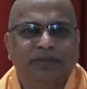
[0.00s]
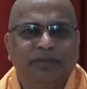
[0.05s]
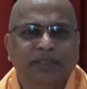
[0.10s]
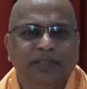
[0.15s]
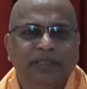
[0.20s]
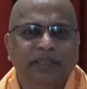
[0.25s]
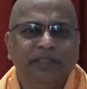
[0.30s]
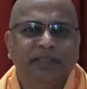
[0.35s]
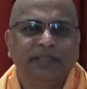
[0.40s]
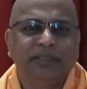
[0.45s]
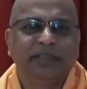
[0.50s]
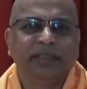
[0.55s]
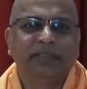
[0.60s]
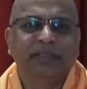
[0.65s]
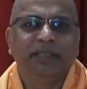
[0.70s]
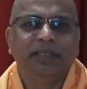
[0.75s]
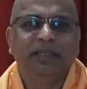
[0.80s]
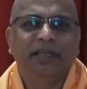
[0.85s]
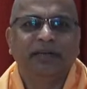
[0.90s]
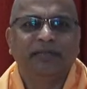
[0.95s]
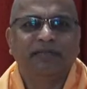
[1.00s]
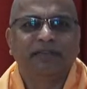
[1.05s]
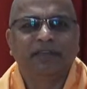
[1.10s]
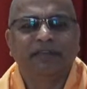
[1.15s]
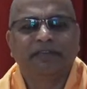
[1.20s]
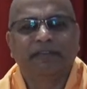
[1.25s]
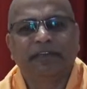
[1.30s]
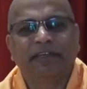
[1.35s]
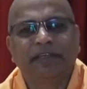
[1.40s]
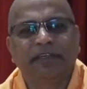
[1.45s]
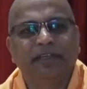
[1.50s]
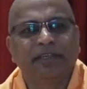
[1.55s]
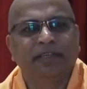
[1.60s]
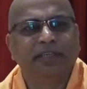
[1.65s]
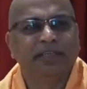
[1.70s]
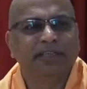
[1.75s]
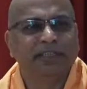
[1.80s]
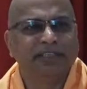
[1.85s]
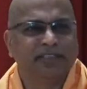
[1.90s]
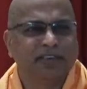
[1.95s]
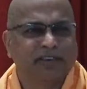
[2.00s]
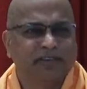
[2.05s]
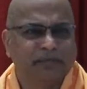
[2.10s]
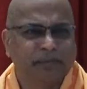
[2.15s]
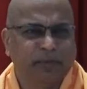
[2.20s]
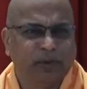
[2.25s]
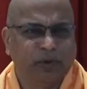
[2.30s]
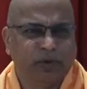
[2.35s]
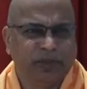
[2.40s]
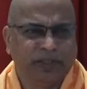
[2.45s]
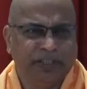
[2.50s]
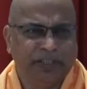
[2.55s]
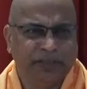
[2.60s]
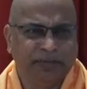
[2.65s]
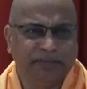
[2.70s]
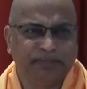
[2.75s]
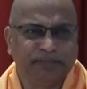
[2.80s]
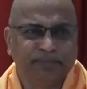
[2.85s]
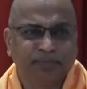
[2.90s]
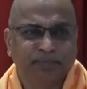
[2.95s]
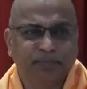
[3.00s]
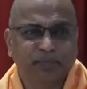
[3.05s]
These three have different degrees of purity.